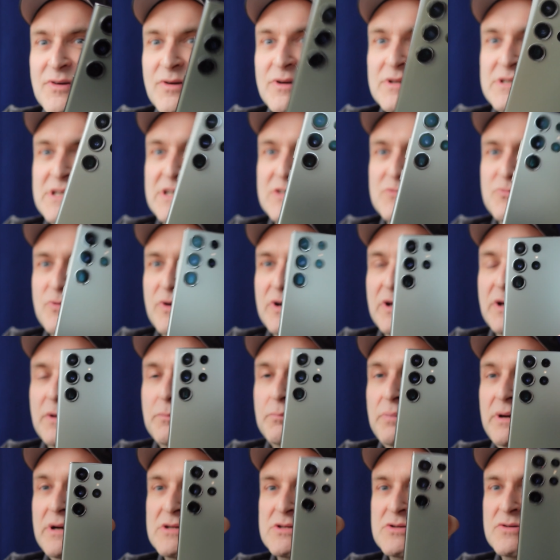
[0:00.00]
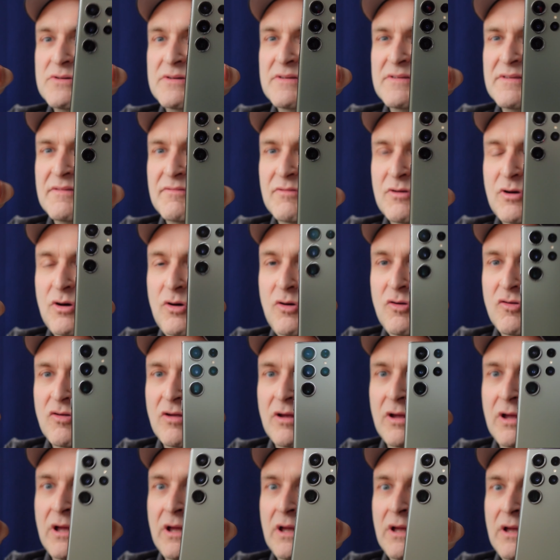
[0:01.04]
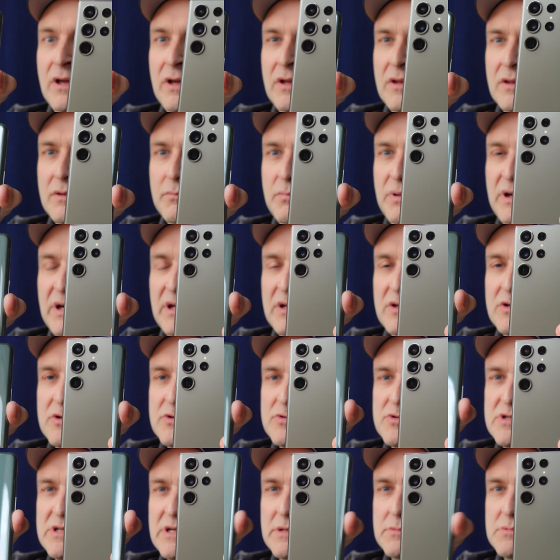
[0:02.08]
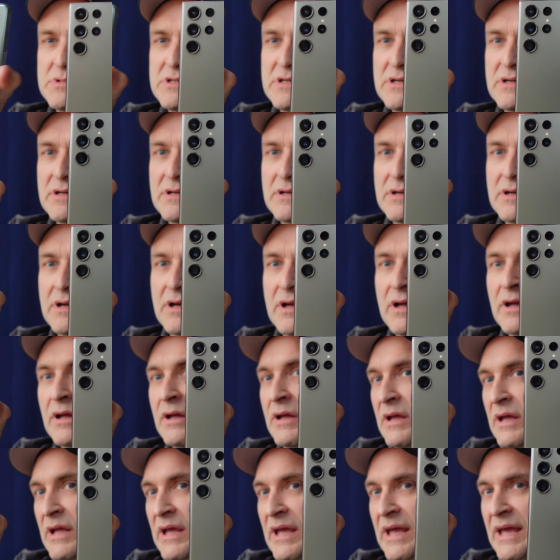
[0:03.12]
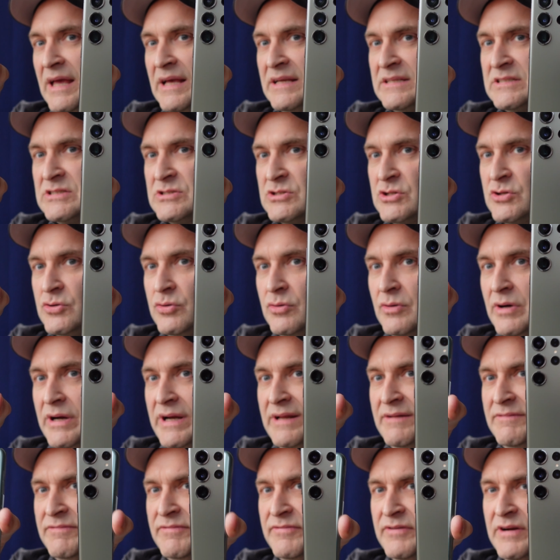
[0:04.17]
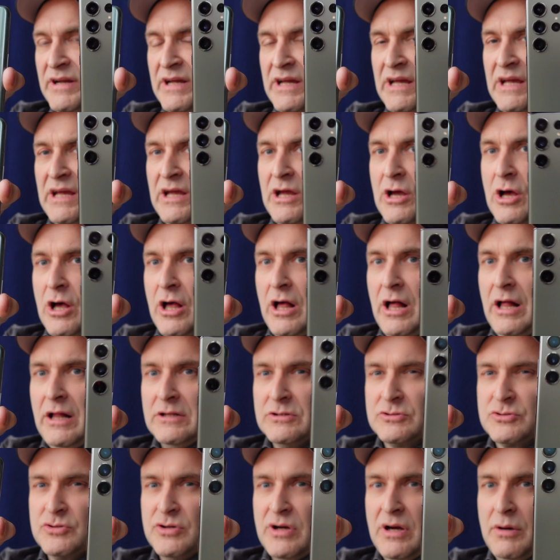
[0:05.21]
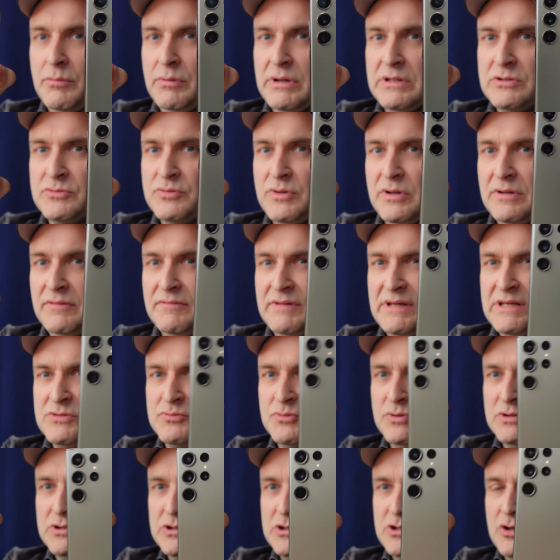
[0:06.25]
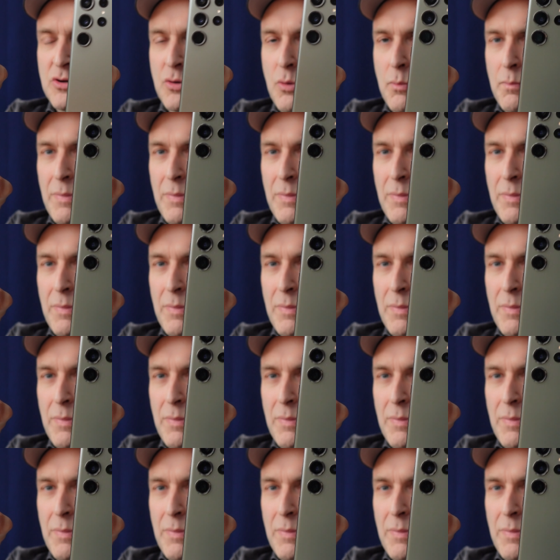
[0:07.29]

one I just want to compare it to is, of course, the new Samsung S23 Ultra. Which one of these would you